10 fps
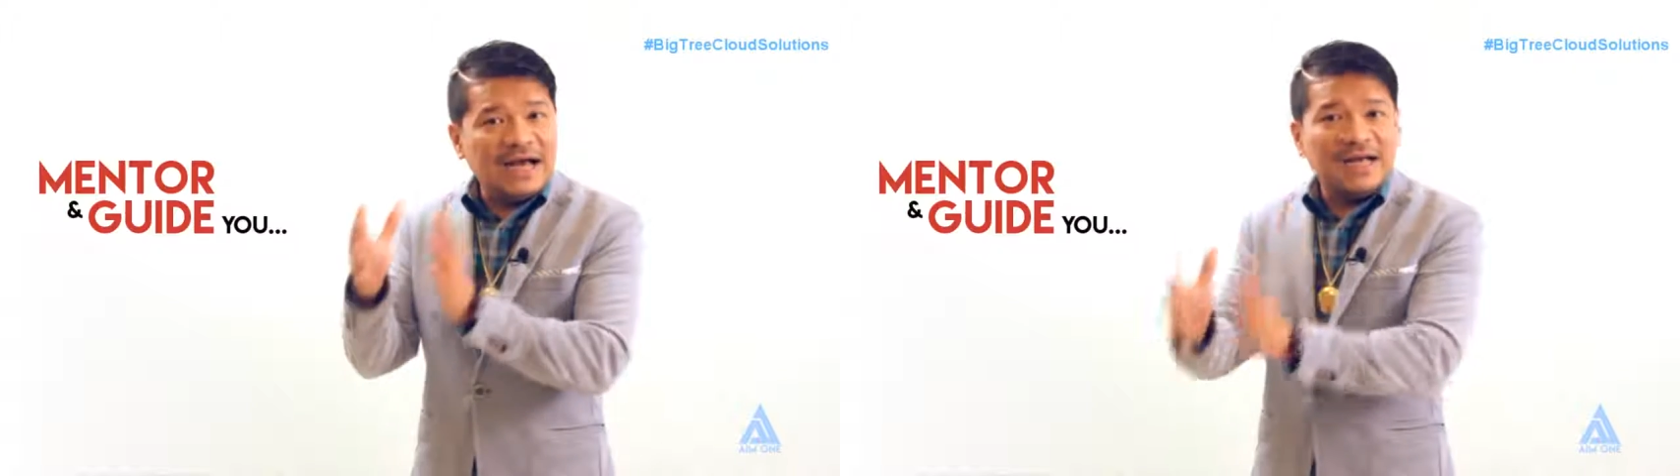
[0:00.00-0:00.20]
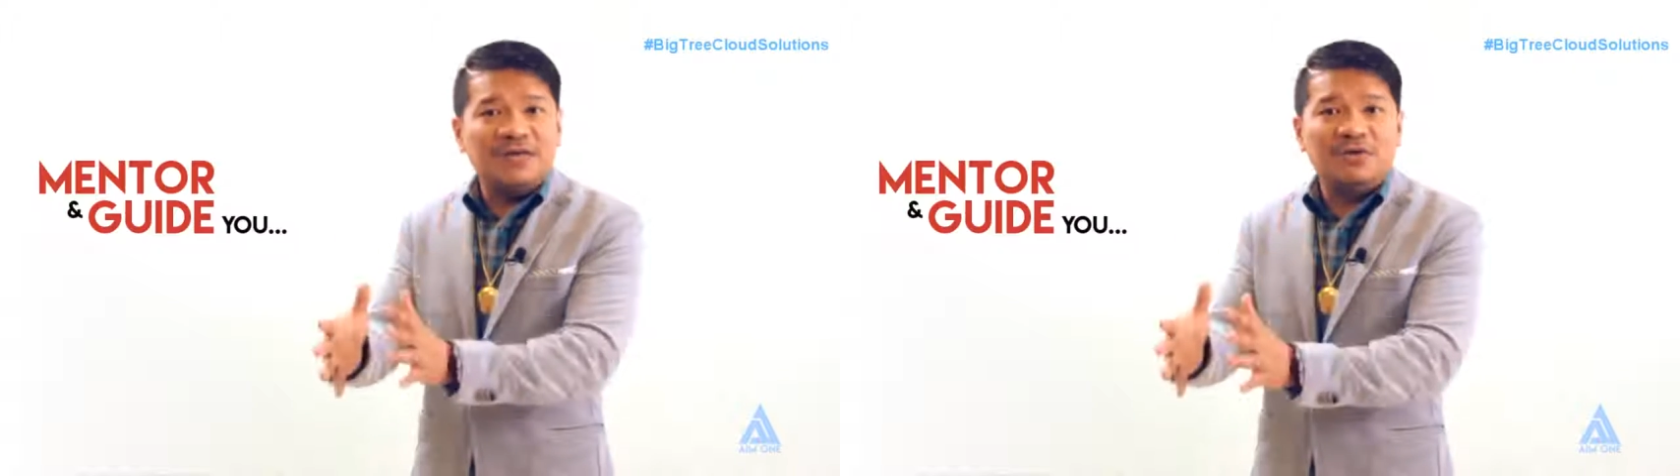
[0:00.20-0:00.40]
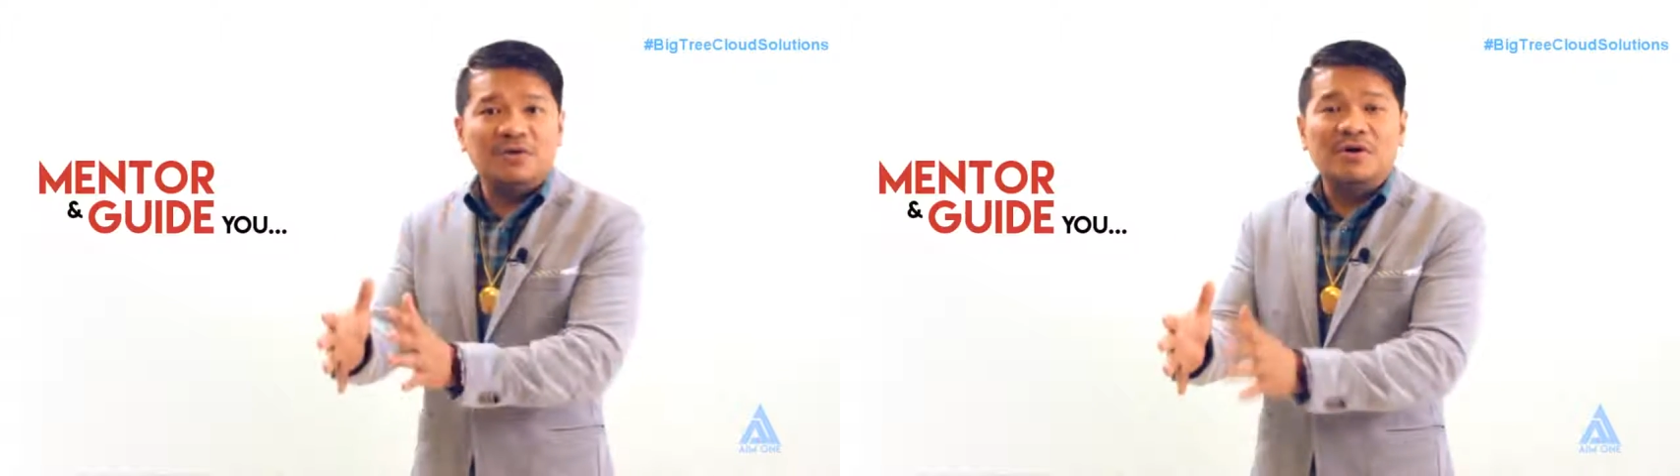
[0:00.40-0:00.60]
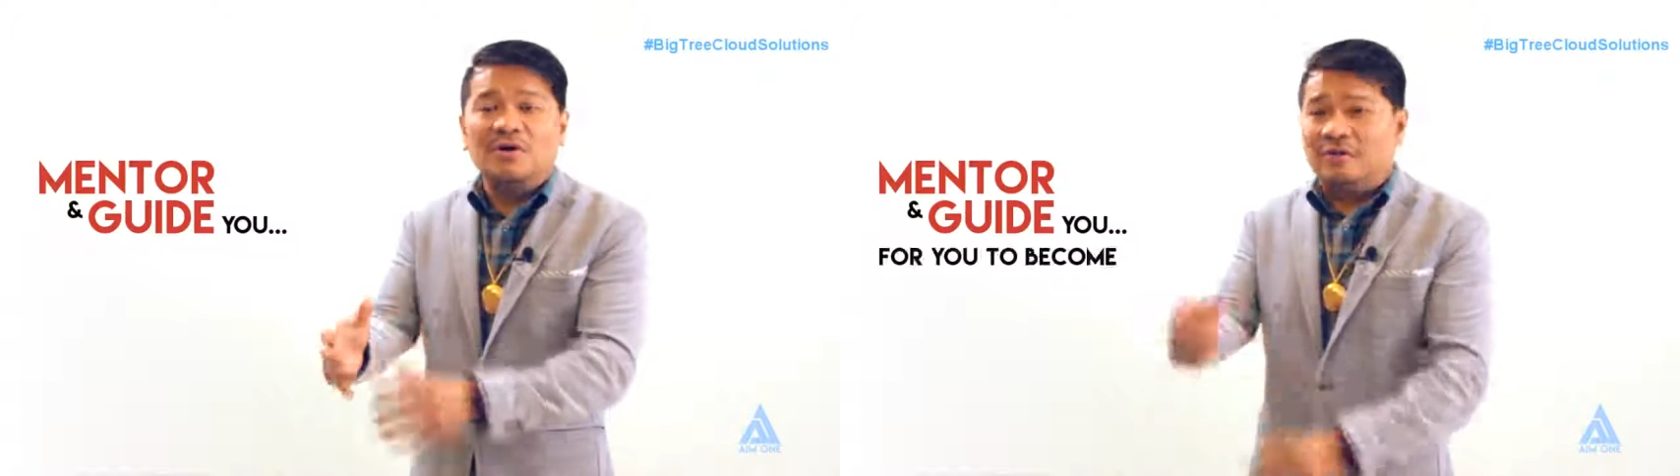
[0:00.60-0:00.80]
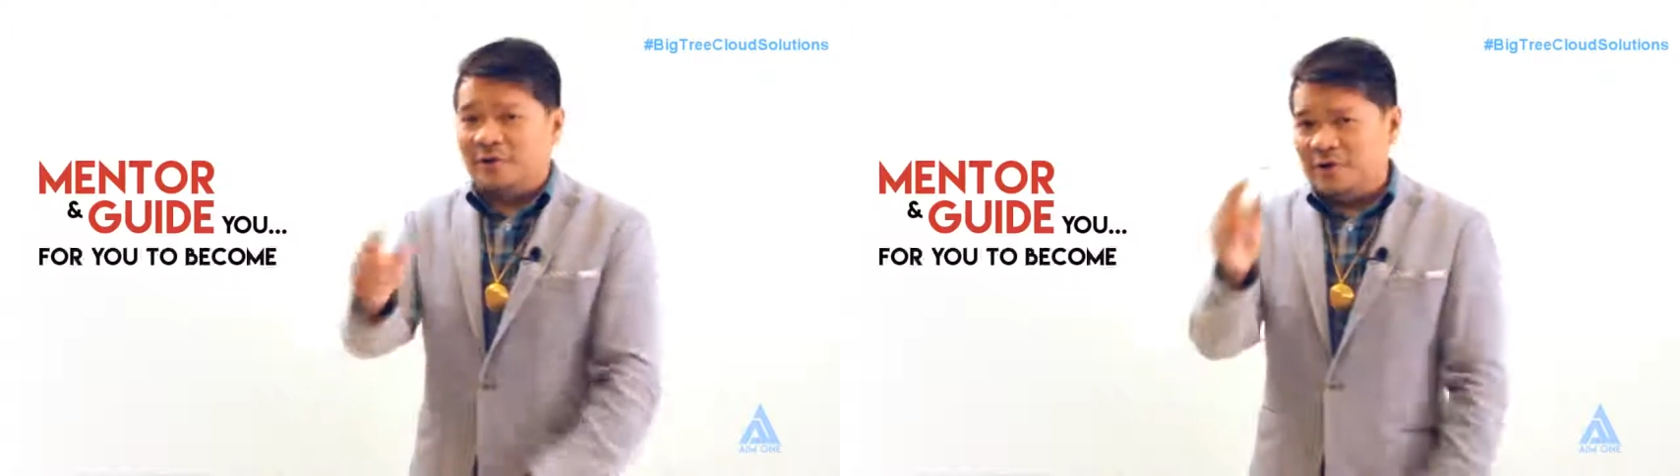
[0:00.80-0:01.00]
guide you
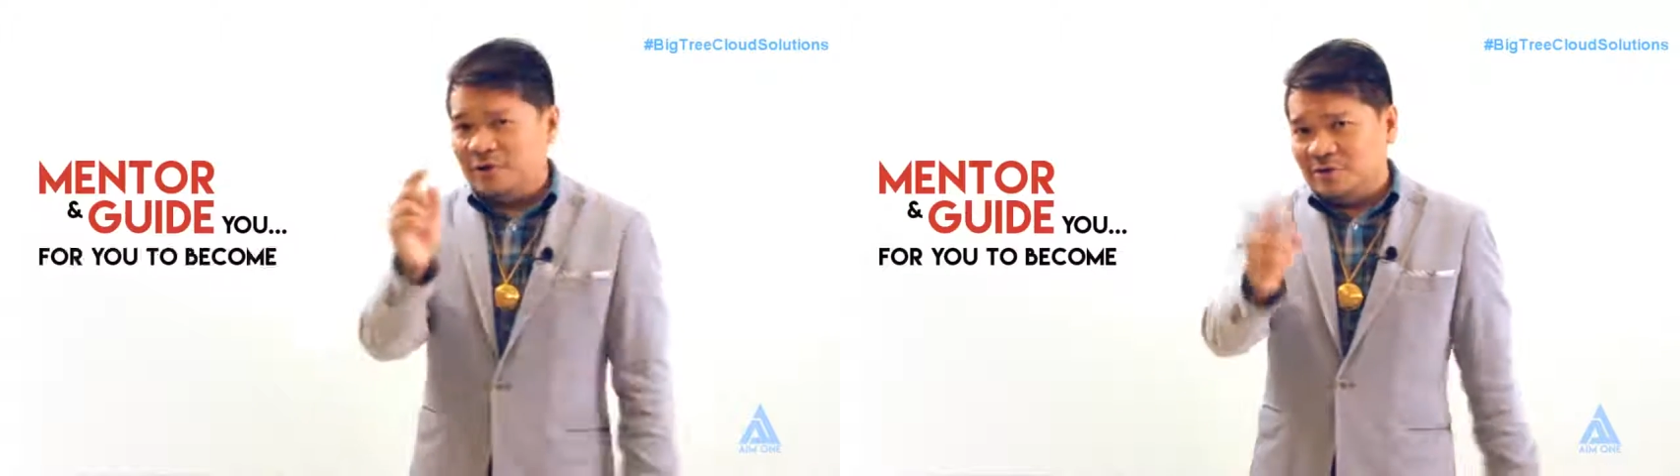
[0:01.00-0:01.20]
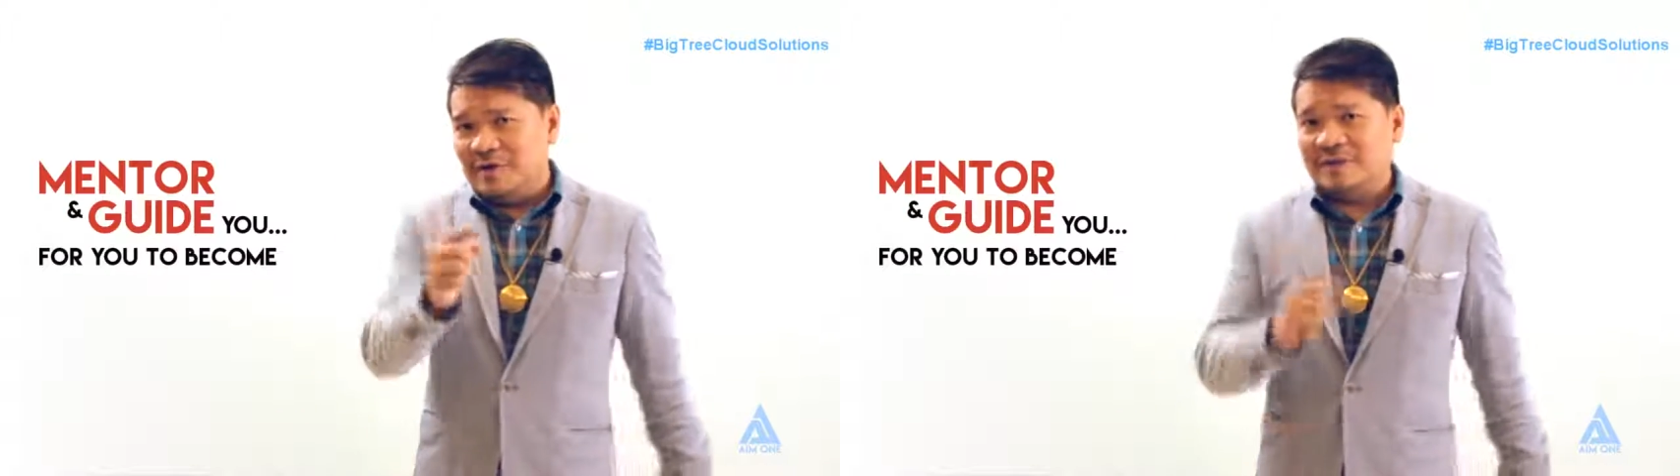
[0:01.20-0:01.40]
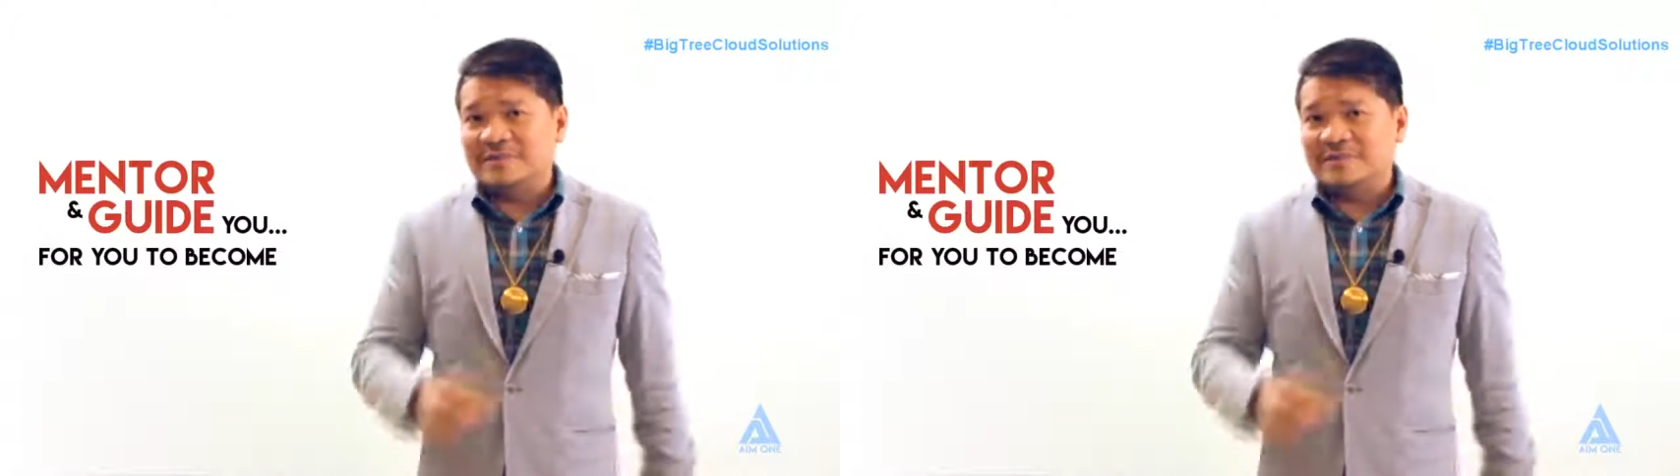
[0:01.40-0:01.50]
for you to